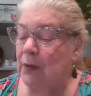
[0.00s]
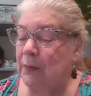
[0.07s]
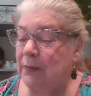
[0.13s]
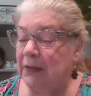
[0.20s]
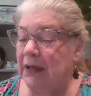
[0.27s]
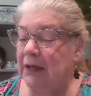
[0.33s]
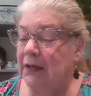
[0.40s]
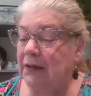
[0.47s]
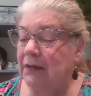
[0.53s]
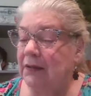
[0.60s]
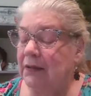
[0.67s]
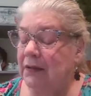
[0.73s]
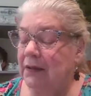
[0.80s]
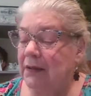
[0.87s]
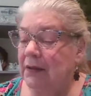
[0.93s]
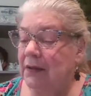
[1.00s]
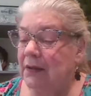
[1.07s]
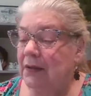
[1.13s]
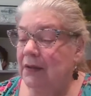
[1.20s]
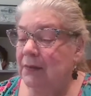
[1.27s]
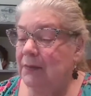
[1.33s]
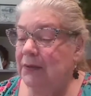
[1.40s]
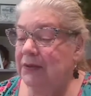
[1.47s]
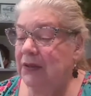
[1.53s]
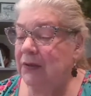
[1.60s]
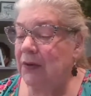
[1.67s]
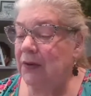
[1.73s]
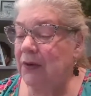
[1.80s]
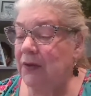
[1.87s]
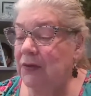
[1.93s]
planet. But there
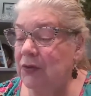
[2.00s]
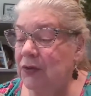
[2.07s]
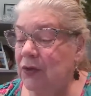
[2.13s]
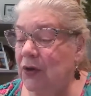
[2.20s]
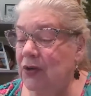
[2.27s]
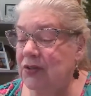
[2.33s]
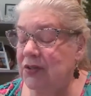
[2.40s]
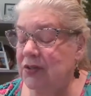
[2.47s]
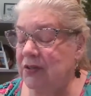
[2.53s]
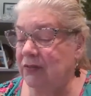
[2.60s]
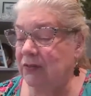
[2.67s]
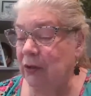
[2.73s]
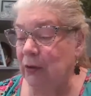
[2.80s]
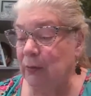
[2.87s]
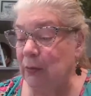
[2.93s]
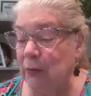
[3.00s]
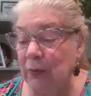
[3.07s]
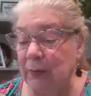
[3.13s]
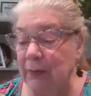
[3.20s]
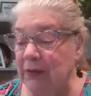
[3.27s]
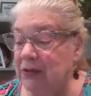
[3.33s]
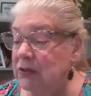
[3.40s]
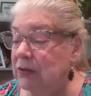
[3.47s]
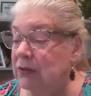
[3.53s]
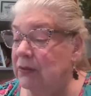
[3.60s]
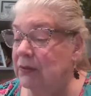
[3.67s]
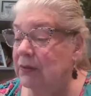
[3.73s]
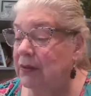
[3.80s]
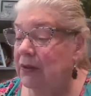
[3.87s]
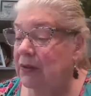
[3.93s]
are other causes of global warming
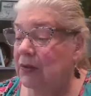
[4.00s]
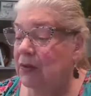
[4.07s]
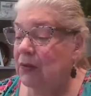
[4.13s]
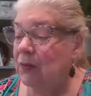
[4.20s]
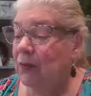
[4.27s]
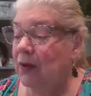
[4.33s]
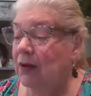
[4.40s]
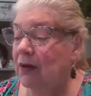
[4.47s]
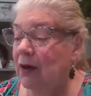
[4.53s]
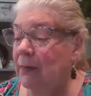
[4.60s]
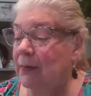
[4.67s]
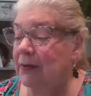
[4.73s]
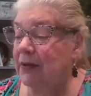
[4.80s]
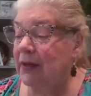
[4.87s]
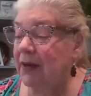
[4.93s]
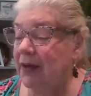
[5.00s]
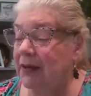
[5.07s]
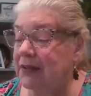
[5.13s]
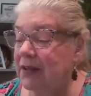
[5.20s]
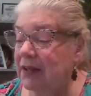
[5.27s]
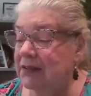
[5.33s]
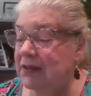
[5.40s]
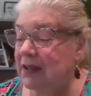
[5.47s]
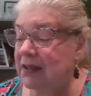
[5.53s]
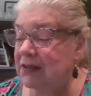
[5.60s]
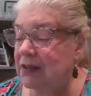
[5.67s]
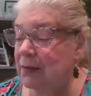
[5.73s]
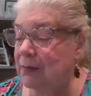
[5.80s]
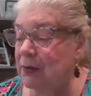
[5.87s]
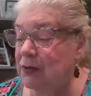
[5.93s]
too. While carbon dioxide takes
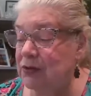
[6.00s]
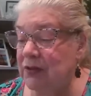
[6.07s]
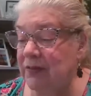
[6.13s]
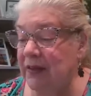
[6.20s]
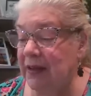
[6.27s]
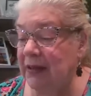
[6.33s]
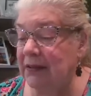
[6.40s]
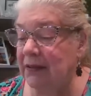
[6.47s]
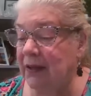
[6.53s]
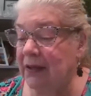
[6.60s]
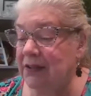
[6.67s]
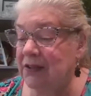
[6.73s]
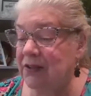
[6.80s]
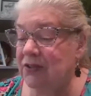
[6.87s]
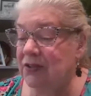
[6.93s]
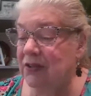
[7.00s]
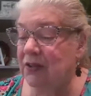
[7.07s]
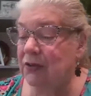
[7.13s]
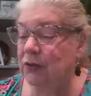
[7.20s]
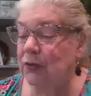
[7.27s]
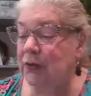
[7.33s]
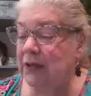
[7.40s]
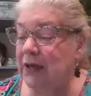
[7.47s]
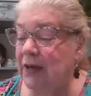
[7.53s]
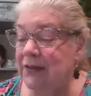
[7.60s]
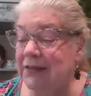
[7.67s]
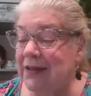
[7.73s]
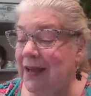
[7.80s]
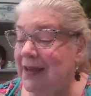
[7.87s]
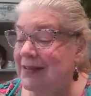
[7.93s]
up most of the headlines, there's another
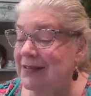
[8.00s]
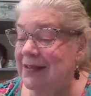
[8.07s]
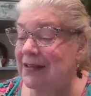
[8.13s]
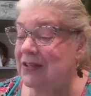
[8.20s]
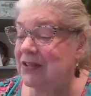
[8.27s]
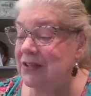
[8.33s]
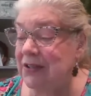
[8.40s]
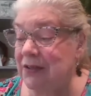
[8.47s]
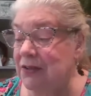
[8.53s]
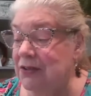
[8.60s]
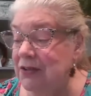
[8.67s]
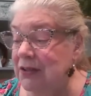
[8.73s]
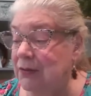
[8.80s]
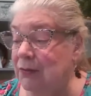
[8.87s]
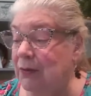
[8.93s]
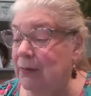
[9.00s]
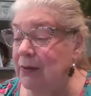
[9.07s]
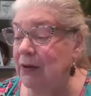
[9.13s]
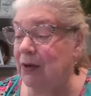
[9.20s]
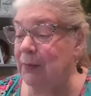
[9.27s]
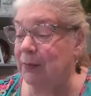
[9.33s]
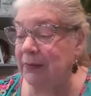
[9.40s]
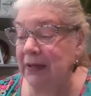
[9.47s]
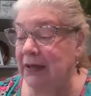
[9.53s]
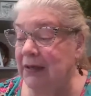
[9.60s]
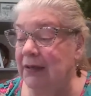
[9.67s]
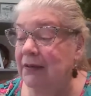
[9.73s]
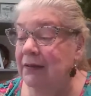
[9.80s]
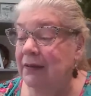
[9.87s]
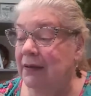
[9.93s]
greenhouse gas that's seriously warming our planet: